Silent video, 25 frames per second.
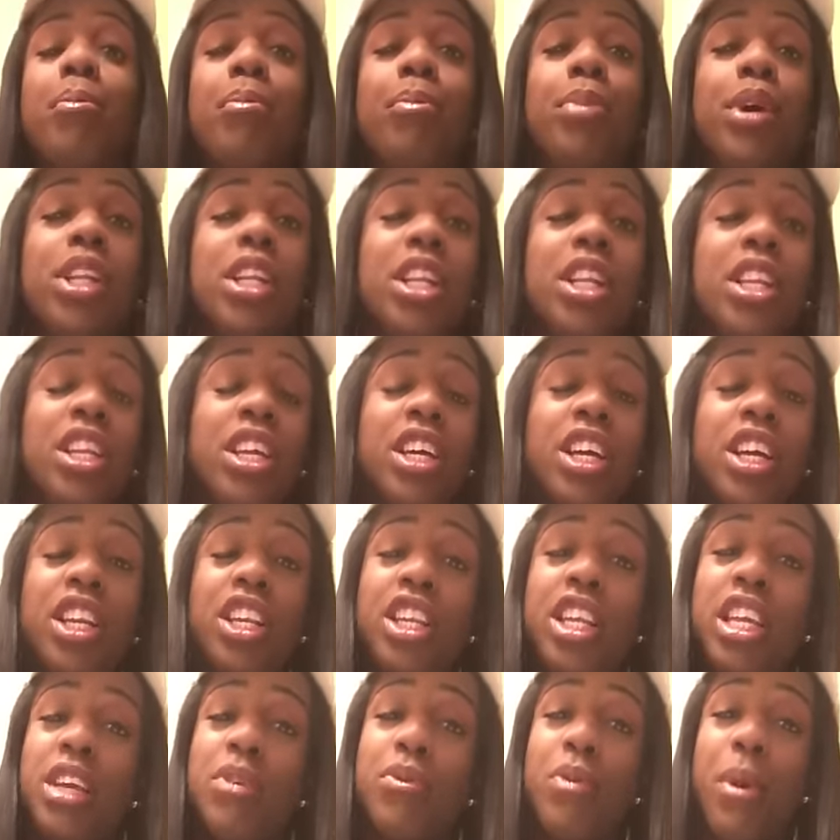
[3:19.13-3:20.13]
But the nigga
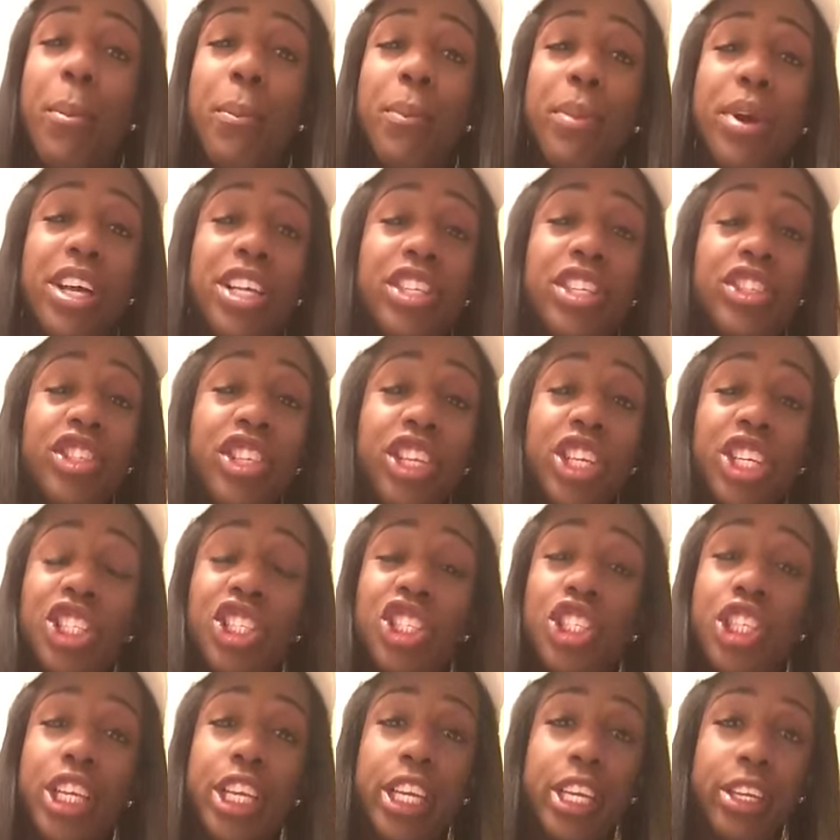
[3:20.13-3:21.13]
dick was musty as
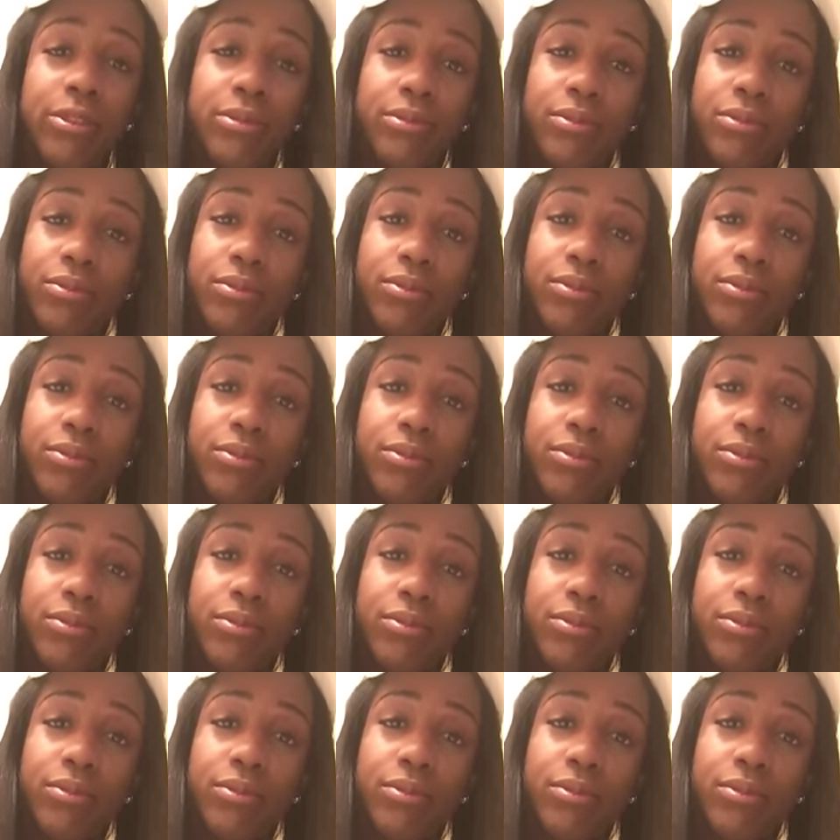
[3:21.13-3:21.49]
shit.